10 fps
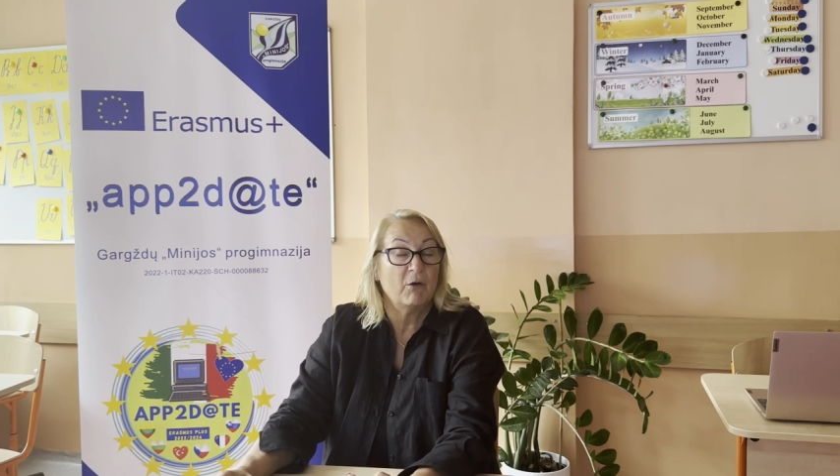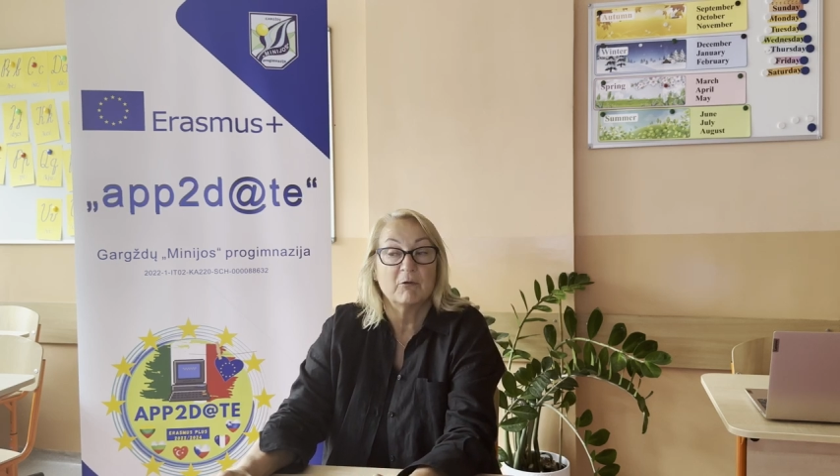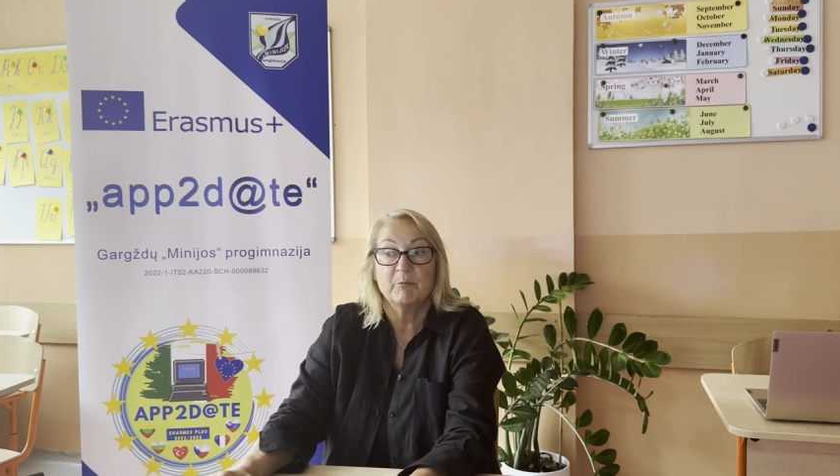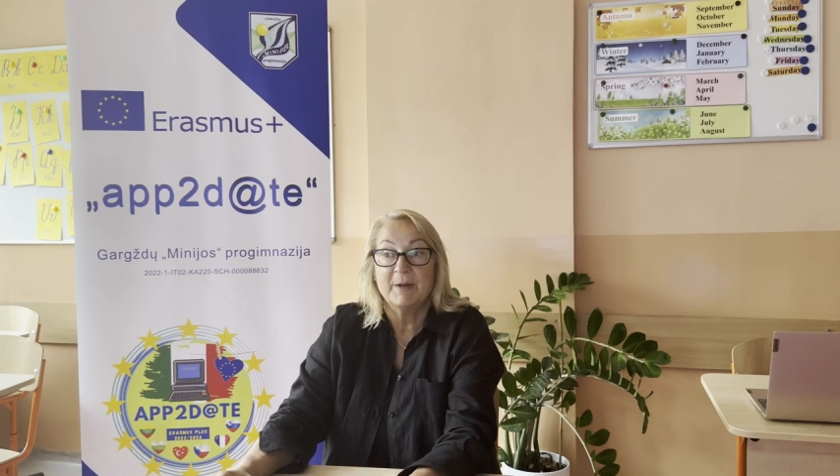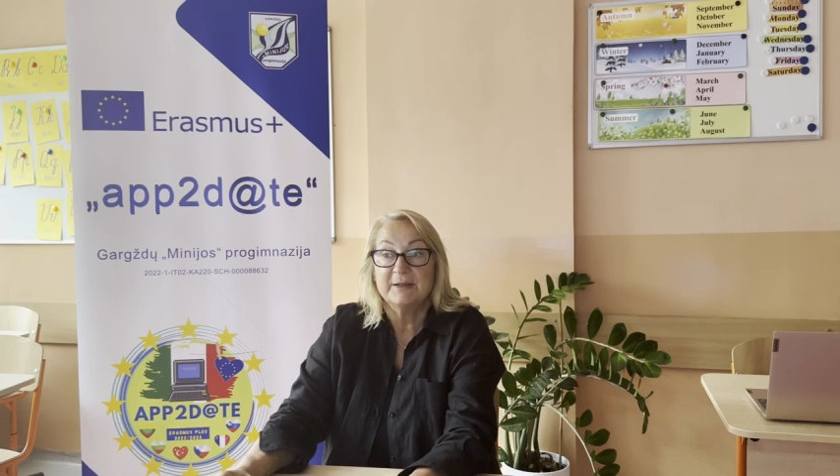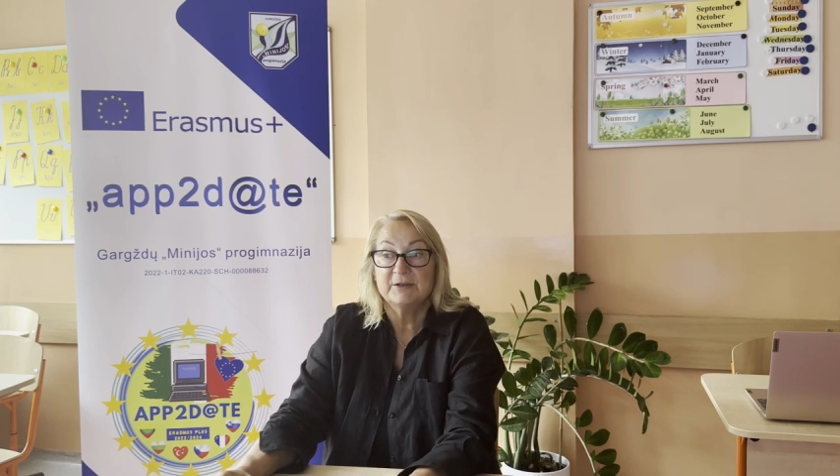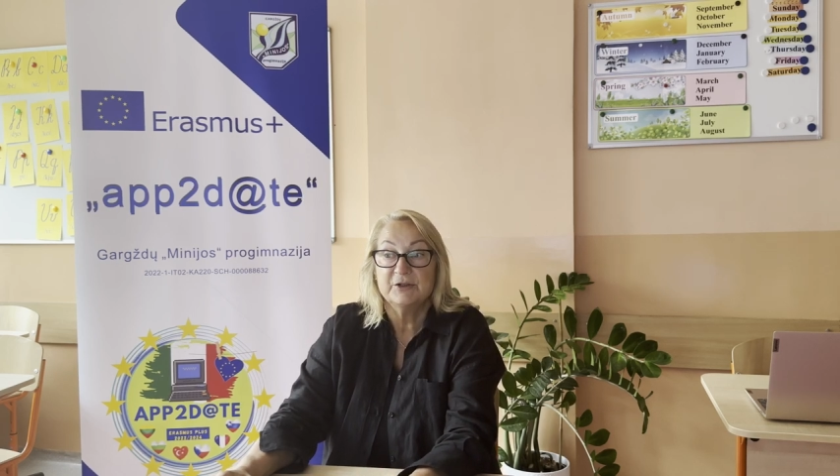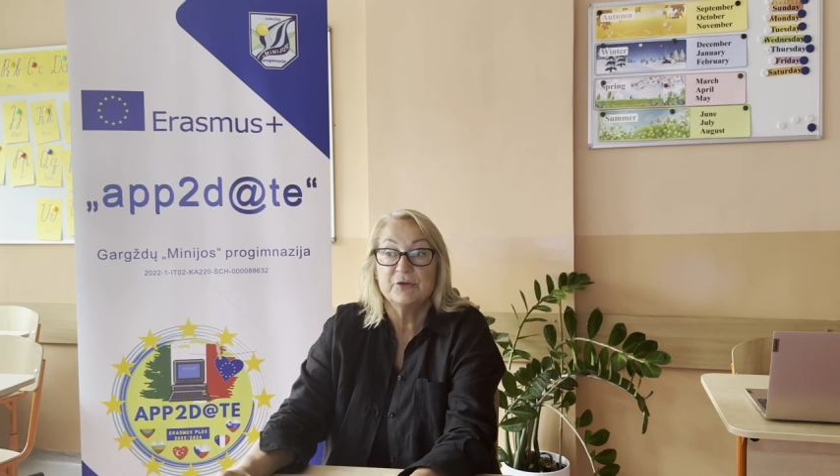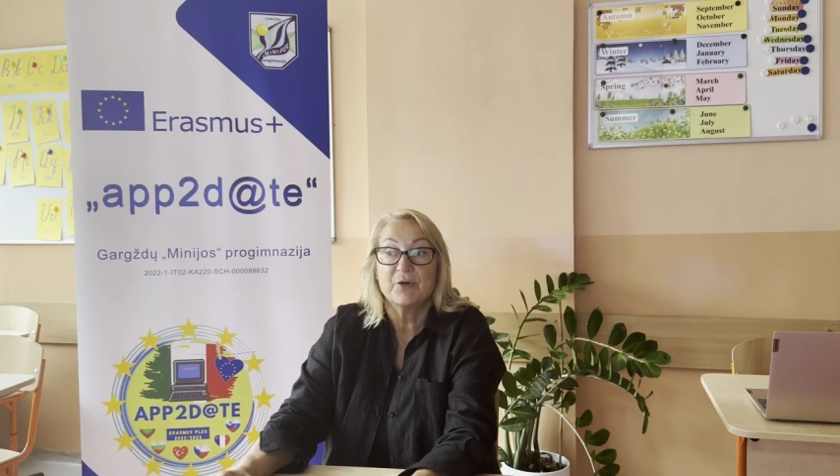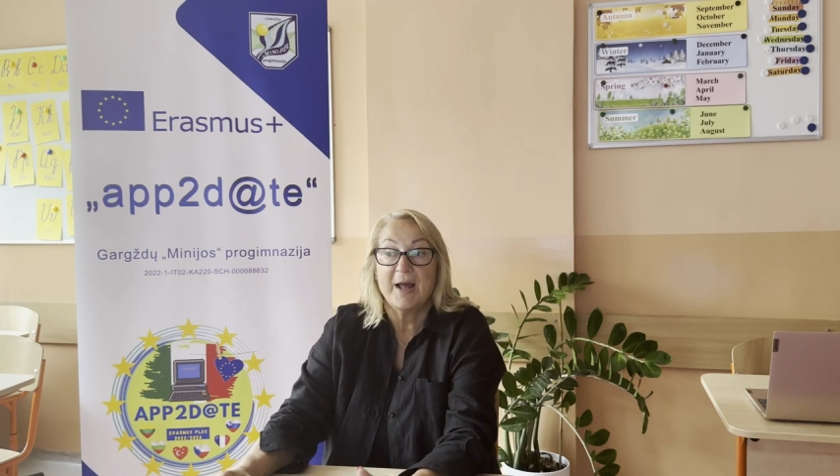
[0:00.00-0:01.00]

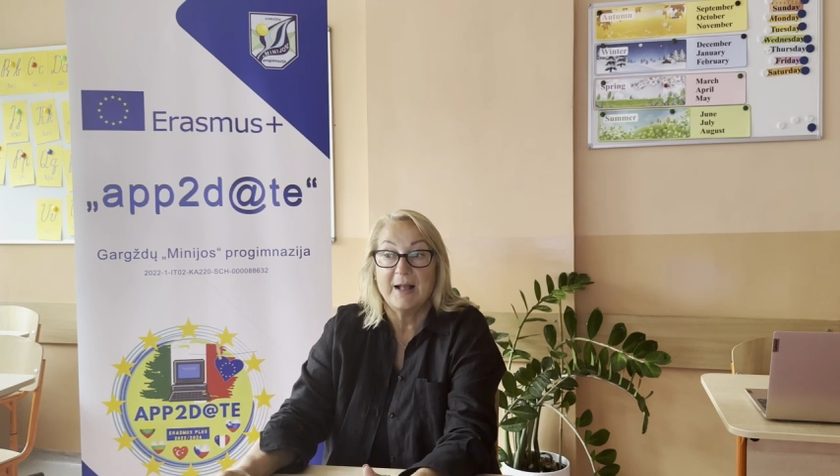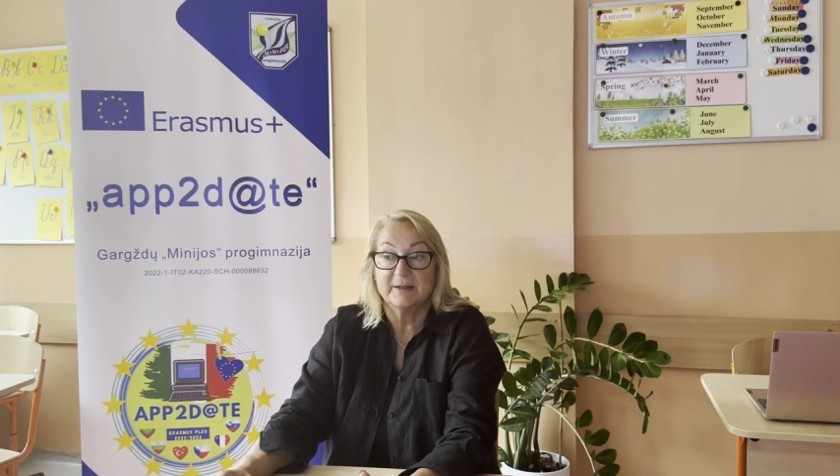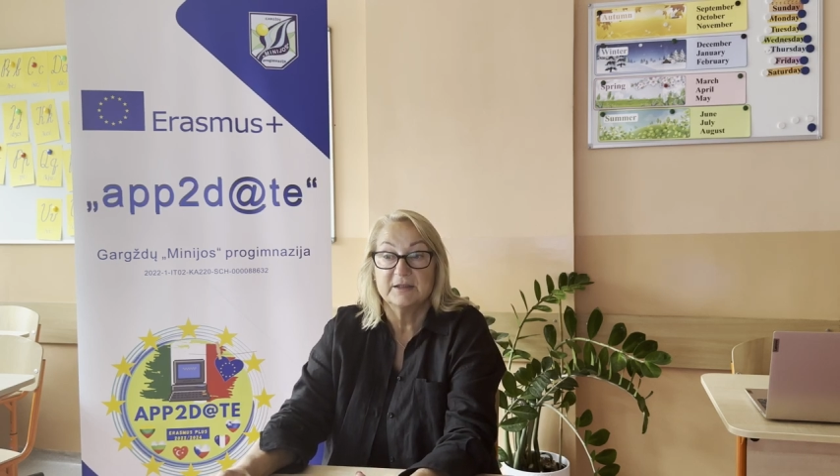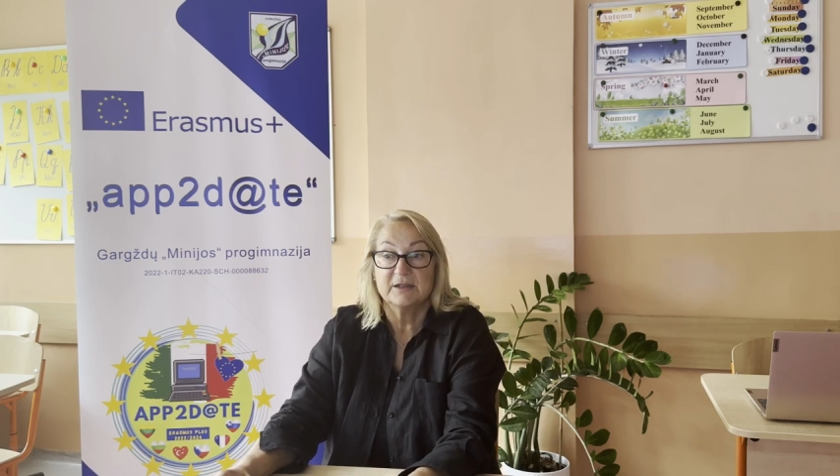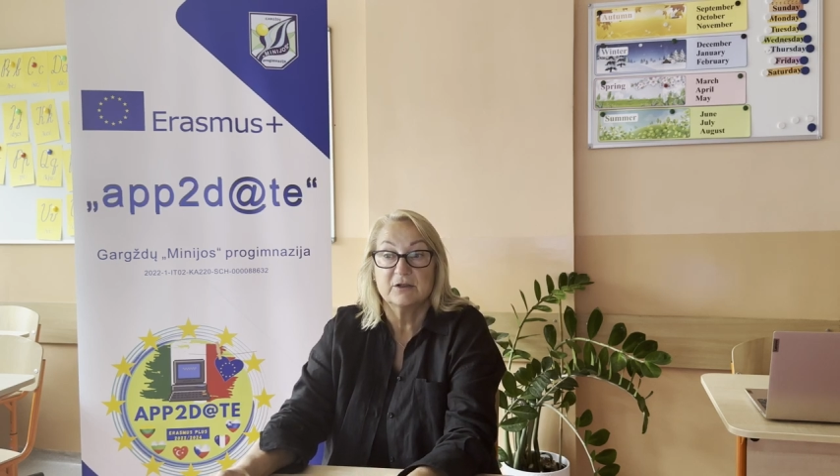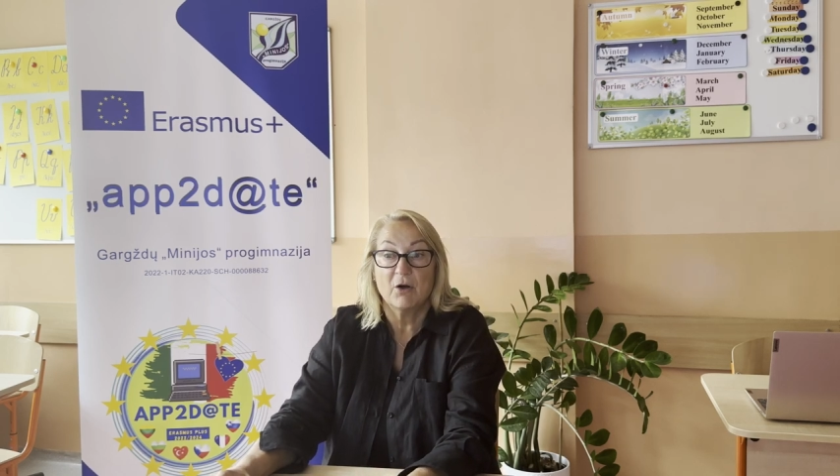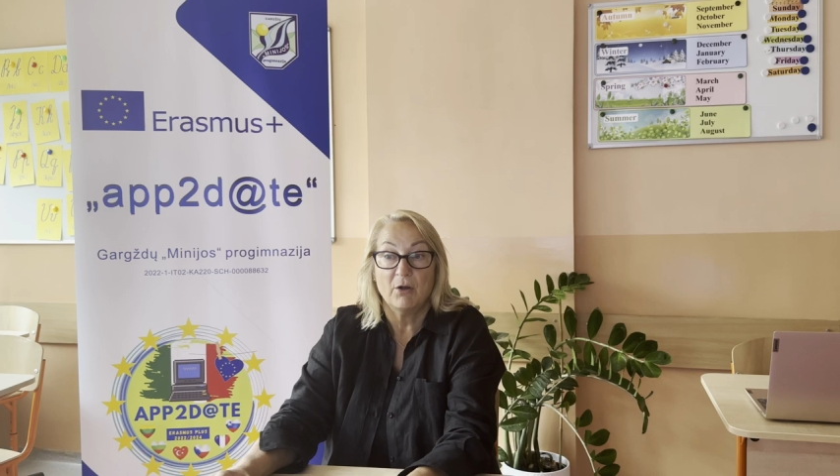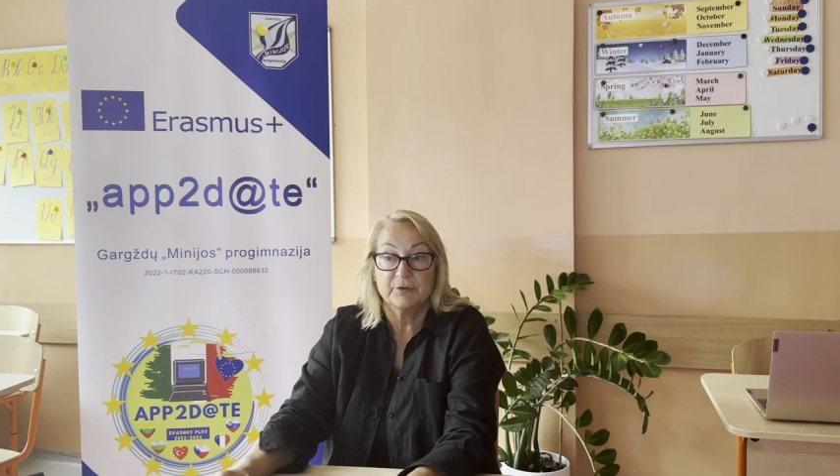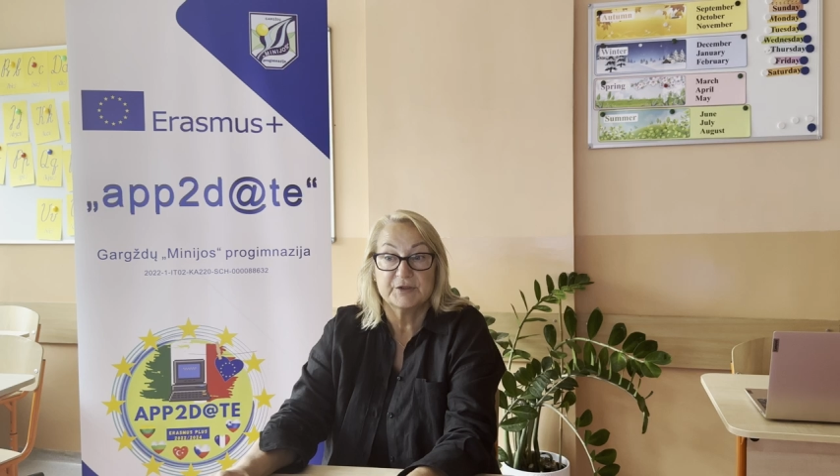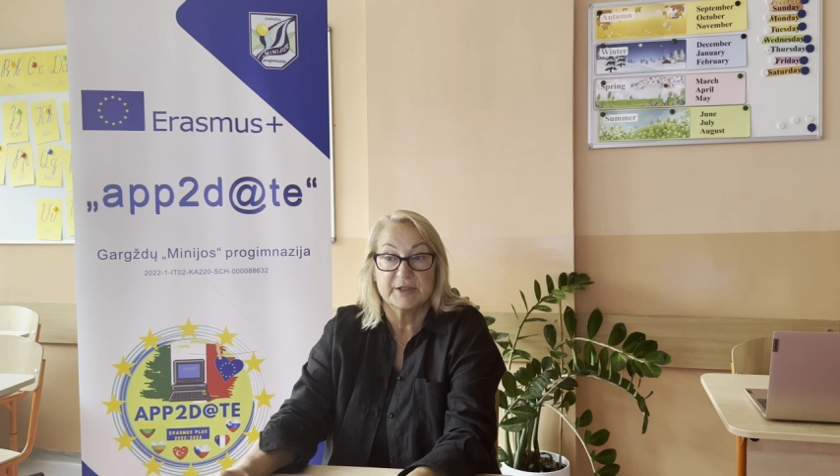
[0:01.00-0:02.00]
augmented reality
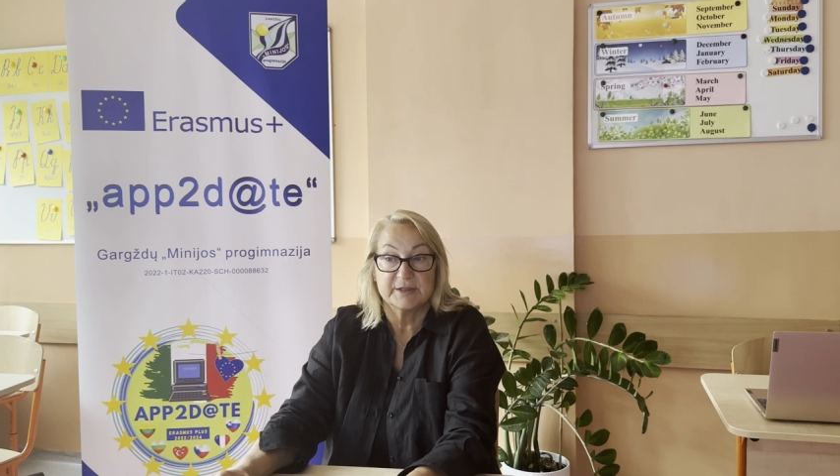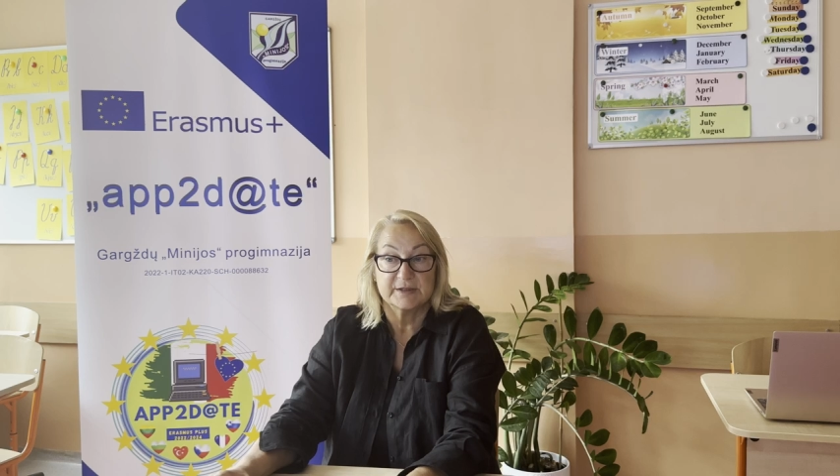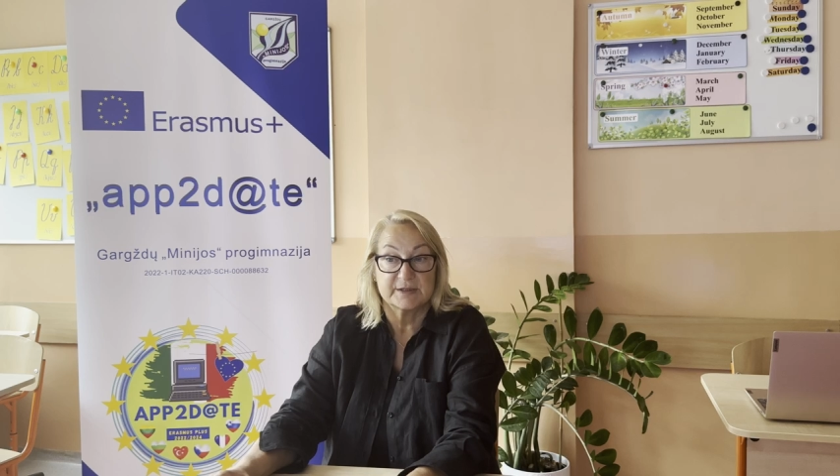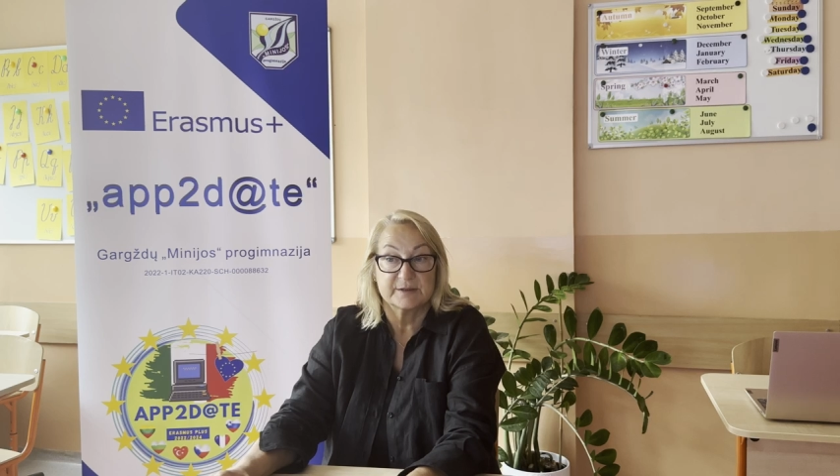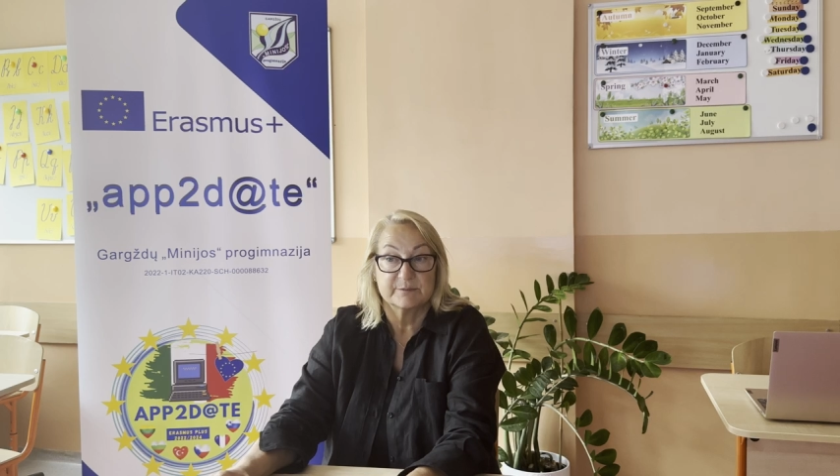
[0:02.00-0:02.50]
content.